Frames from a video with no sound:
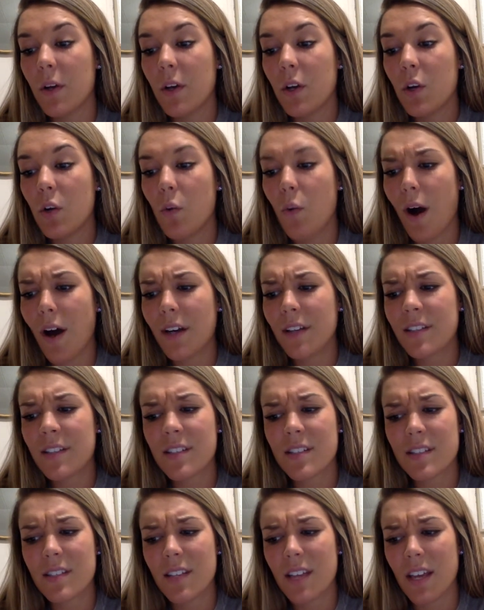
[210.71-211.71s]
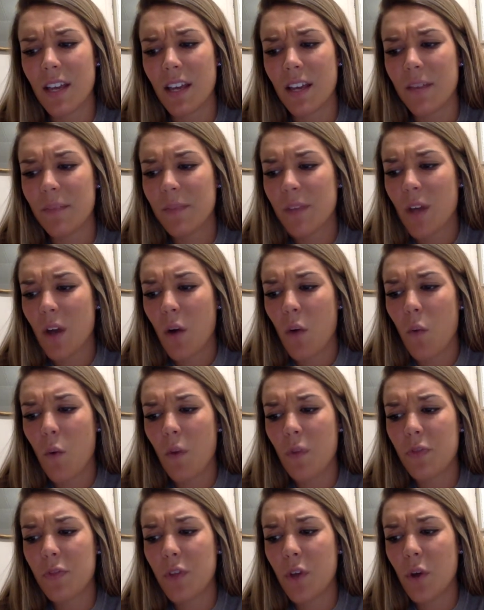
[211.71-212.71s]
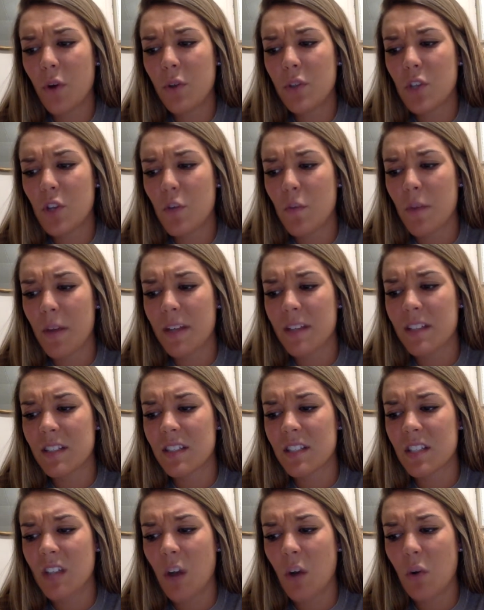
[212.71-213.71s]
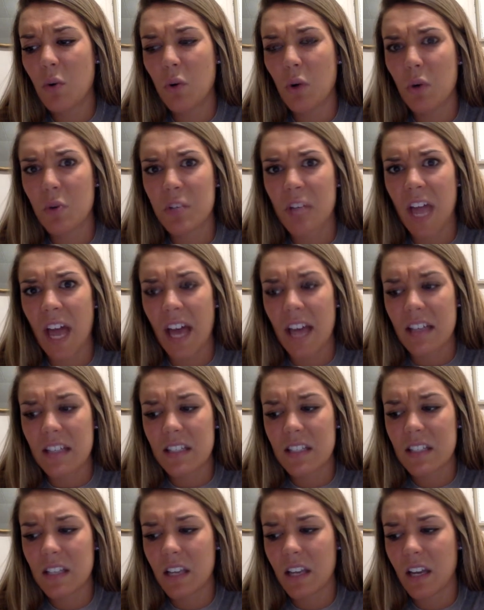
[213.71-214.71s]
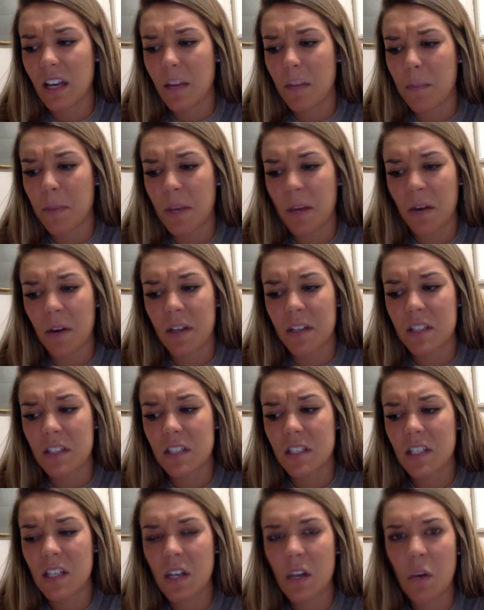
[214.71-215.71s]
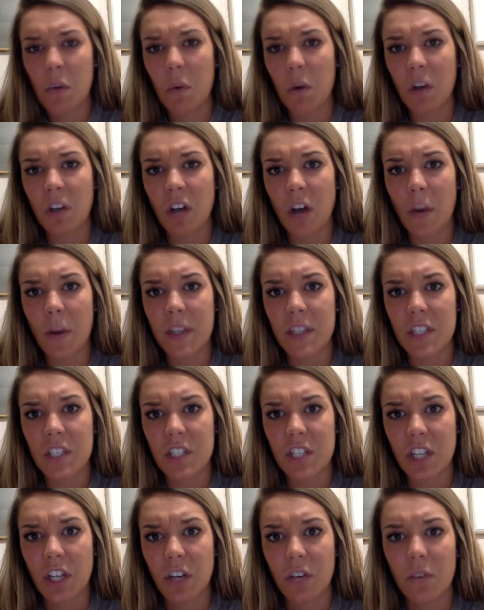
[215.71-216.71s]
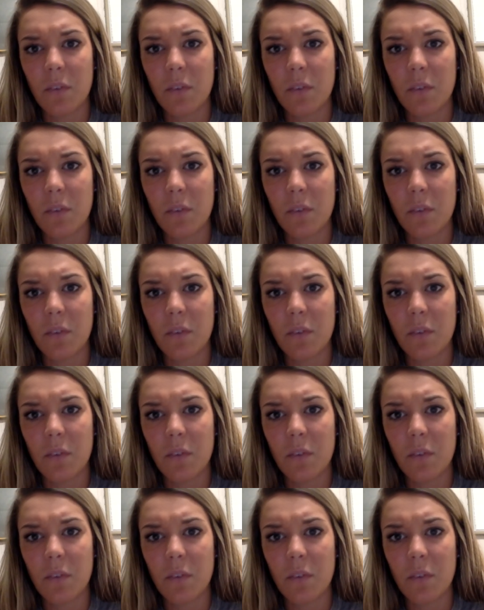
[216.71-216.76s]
who wanted to see what those who made so grotesque an appearance were going to do.